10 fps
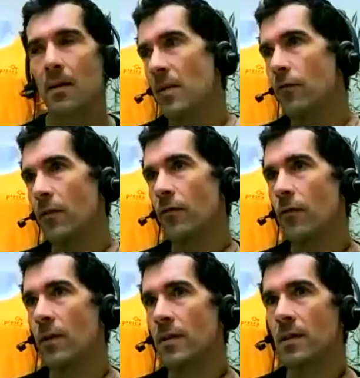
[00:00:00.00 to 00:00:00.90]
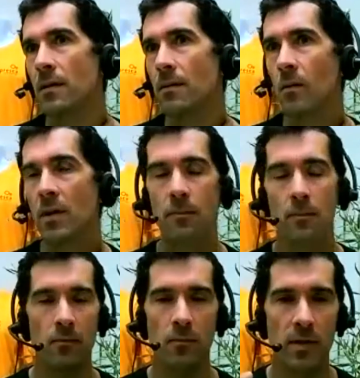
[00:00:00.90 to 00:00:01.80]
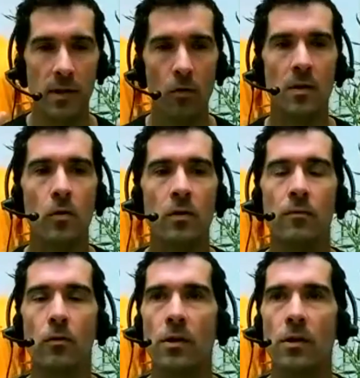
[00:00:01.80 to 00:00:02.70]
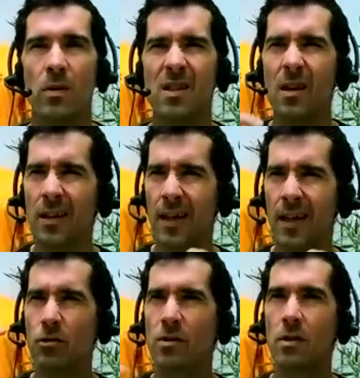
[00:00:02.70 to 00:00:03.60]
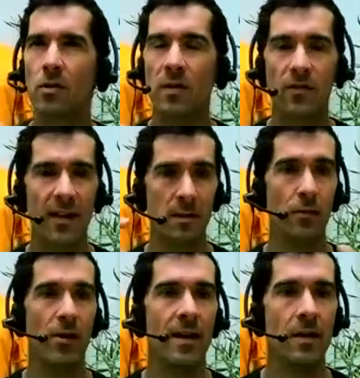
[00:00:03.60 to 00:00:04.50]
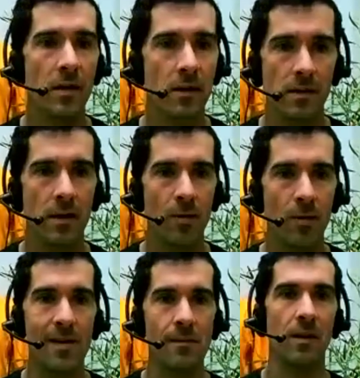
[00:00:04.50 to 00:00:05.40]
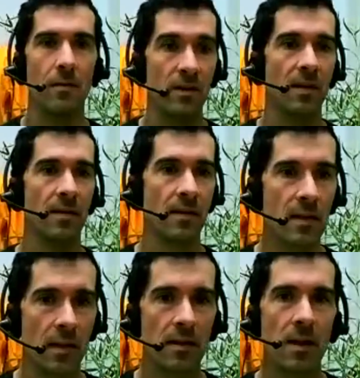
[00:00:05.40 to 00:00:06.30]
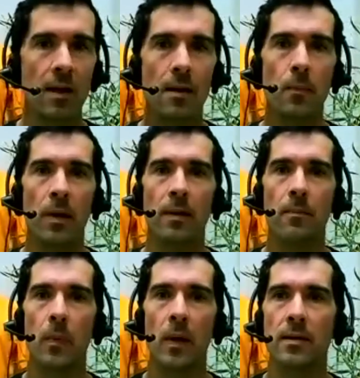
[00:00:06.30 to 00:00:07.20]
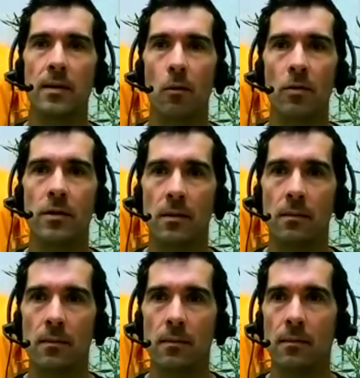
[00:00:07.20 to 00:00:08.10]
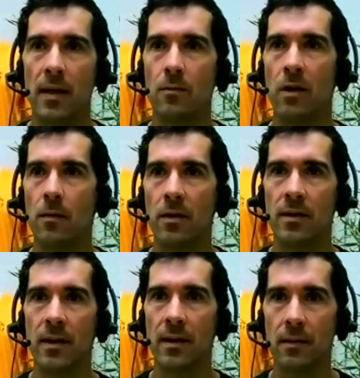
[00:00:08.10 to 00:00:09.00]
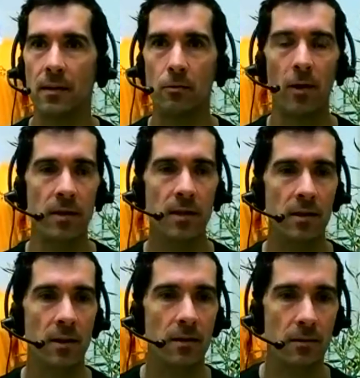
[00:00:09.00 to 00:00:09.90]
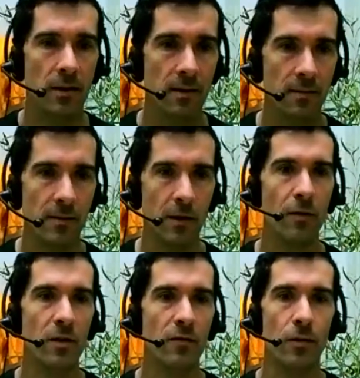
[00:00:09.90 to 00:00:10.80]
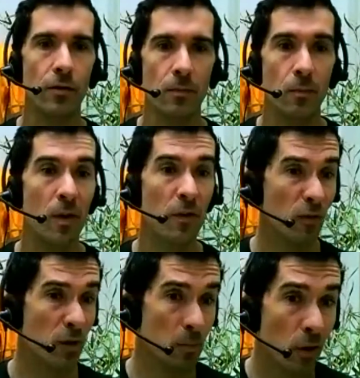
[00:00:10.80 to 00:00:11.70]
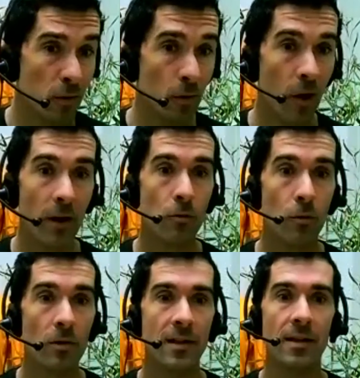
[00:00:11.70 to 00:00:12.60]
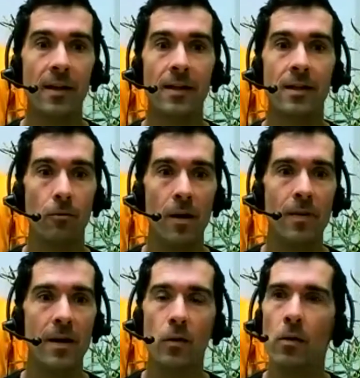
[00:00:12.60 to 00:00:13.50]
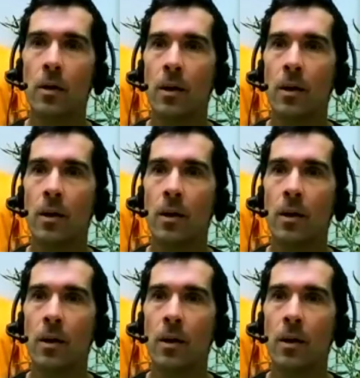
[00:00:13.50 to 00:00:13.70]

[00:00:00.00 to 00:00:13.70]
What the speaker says: mean, for us, we're so supportive of what you do, which is kind of counterintuitive as a brand because we make money by selling t-shirts, but I want to make money by selling the right t-shirts, which is as few as possible, the highest quality to the right people.